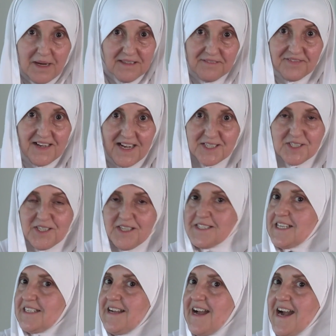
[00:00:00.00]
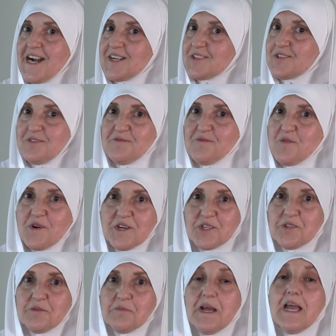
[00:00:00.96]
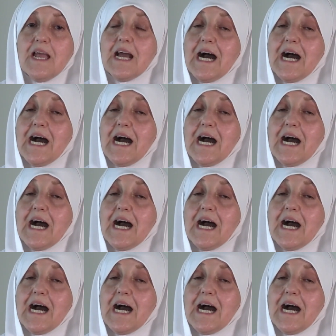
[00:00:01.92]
my fast, it's an act of worship.